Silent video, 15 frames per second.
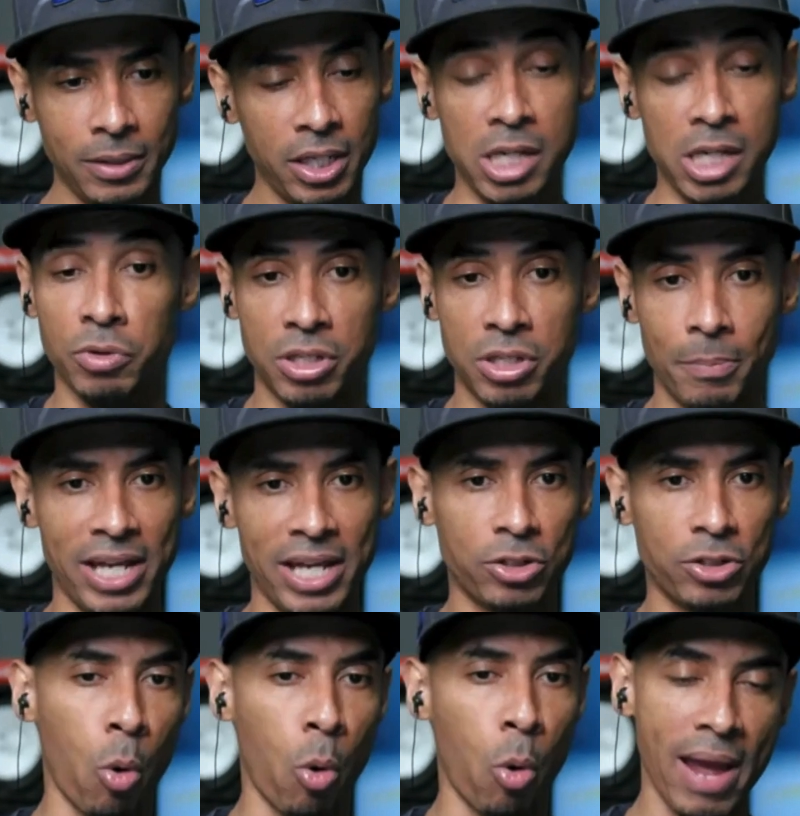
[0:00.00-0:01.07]
He was the best
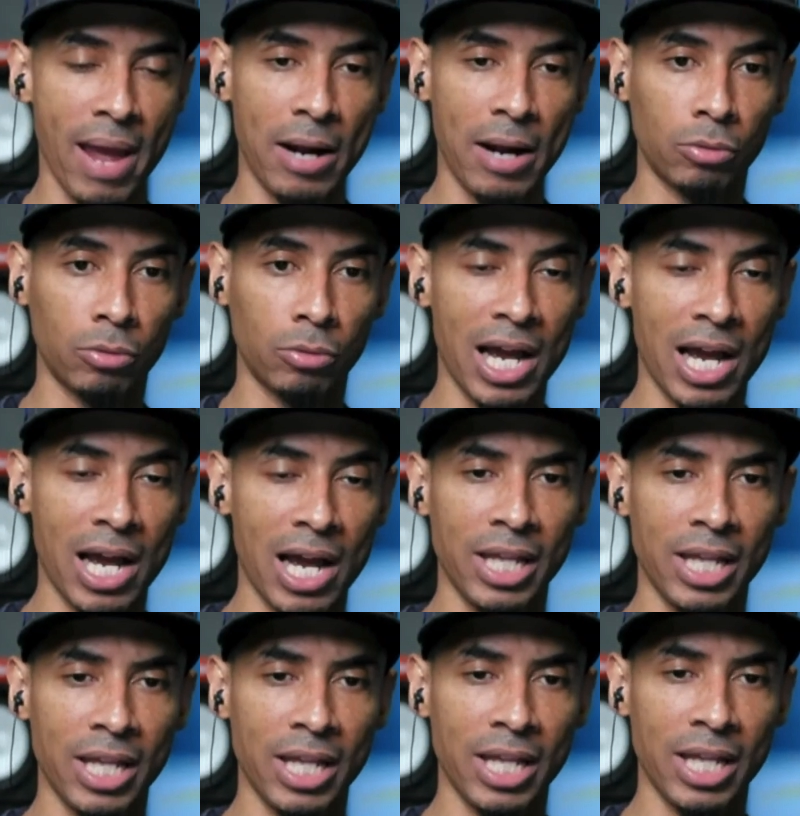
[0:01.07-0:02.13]
quarterback on the roster
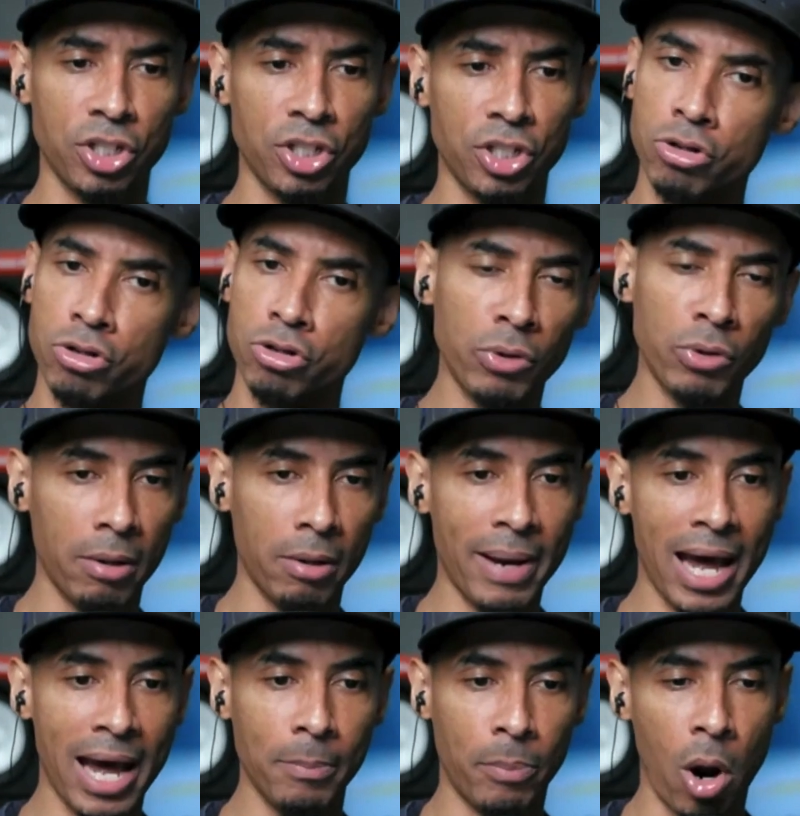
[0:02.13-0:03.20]
last year, no doubt
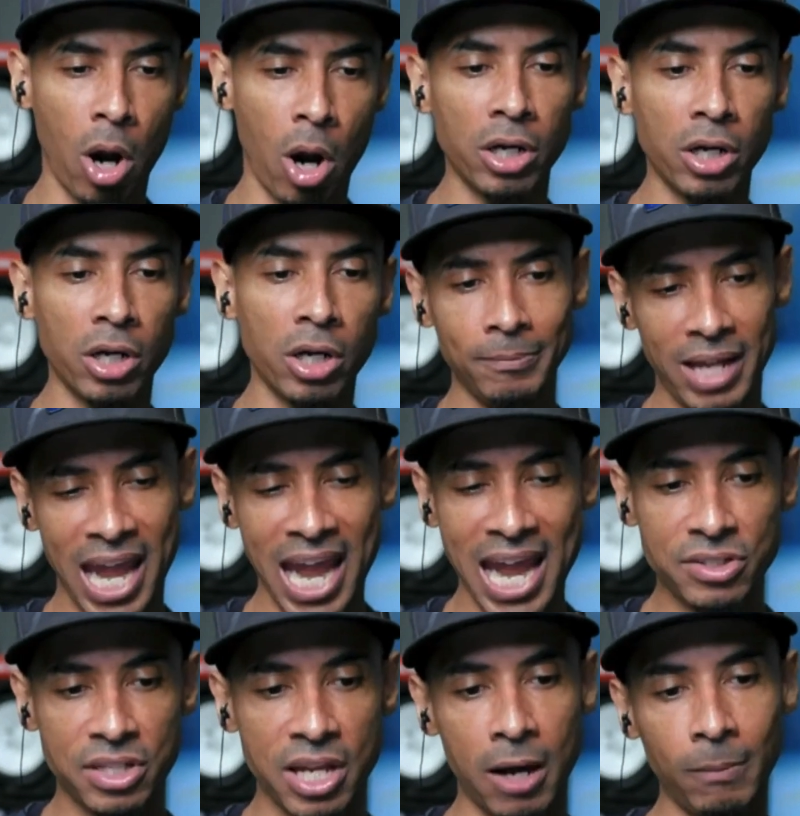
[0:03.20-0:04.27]
about it, bar none,
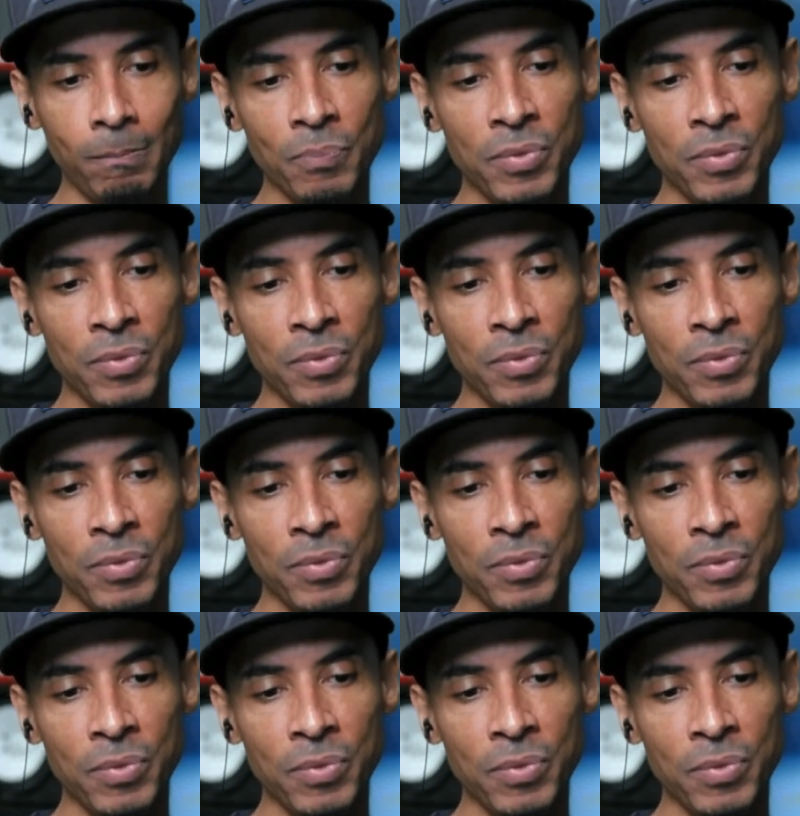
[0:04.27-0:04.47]
hands down.